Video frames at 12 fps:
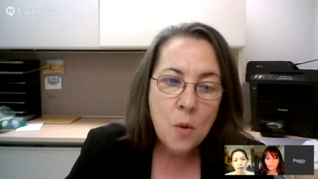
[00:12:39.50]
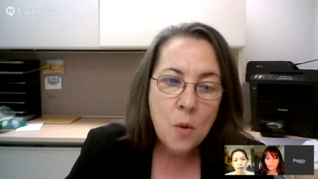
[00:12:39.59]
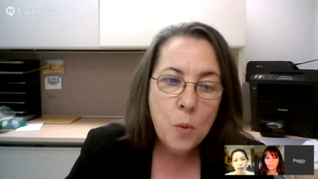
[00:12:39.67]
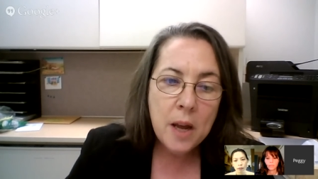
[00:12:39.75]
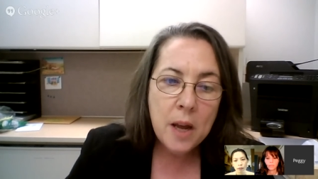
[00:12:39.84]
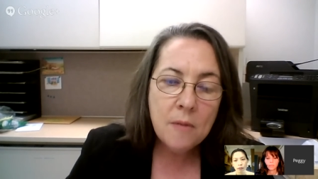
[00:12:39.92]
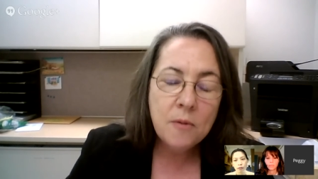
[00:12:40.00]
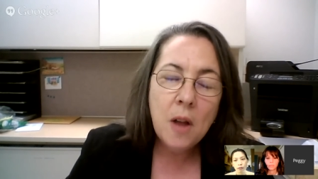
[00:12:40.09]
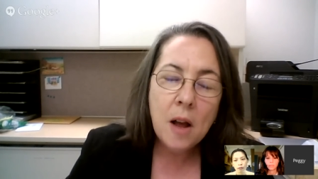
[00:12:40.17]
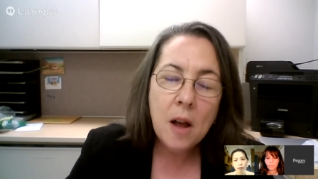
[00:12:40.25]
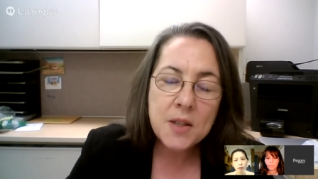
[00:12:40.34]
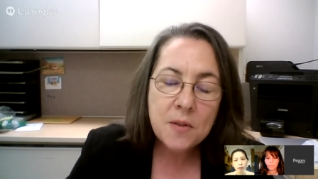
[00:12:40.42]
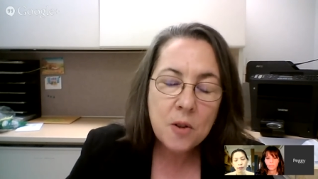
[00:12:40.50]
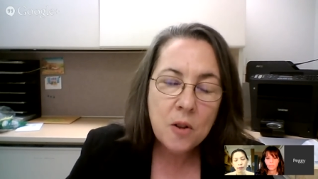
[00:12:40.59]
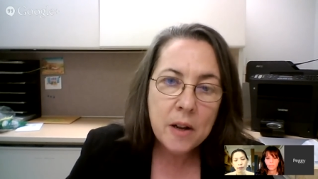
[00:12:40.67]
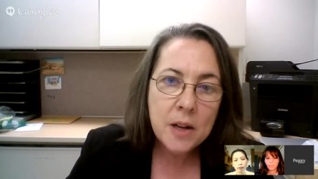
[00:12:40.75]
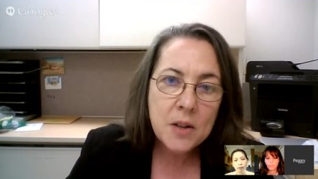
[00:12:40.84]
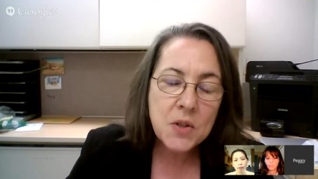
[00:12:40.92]
We have lots of
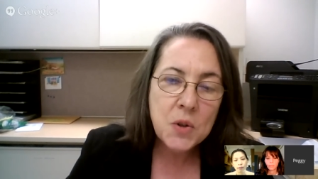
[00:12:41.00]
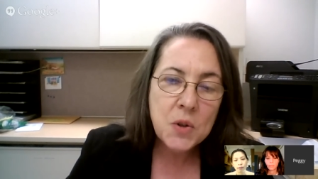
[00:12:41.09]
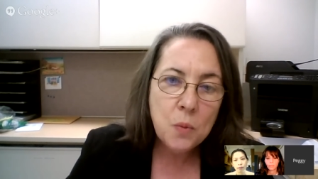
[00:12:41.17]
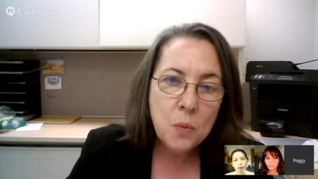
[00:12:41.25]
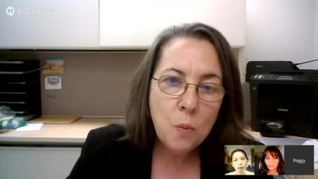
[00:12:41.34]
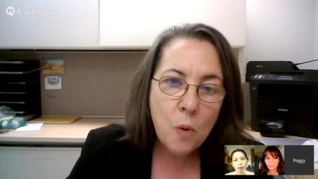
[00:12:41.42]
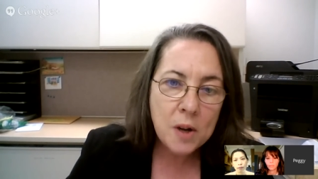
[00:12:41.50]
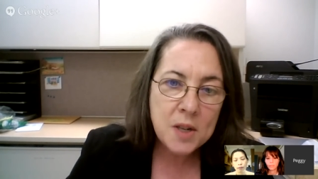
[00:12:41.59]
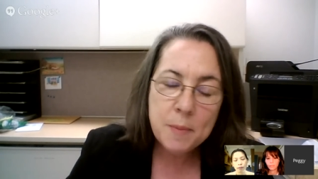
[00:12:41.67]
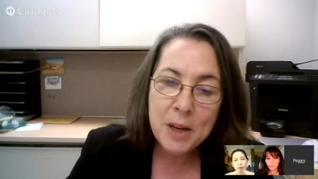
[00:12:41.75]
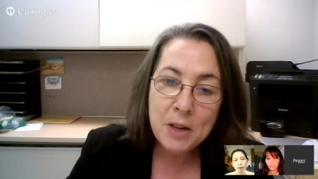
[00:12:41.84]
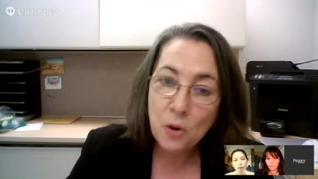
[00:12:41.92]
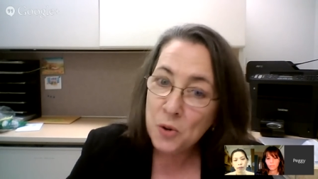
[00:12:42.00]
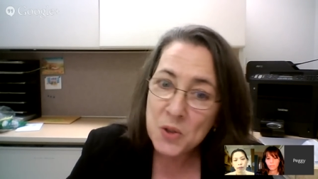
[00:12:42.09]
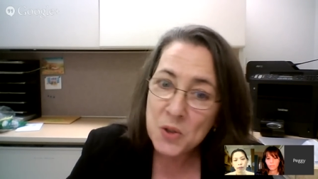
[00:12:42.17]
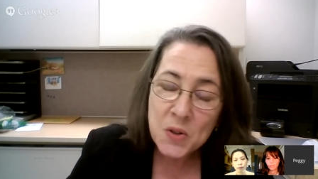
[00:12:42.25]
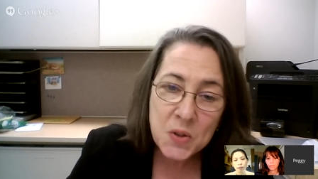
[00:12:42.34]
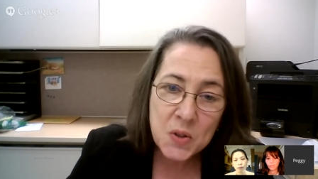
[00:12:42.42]
clients who want to be
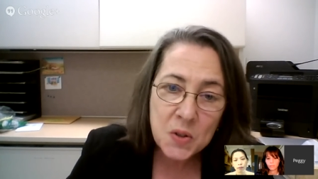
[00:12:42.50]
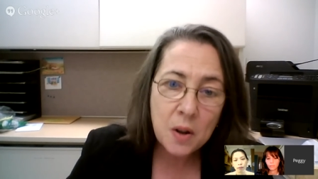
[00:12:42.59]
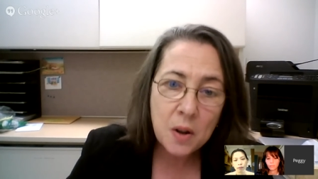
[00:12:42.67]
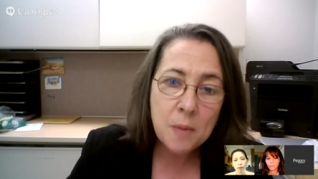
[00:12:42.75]
nurses.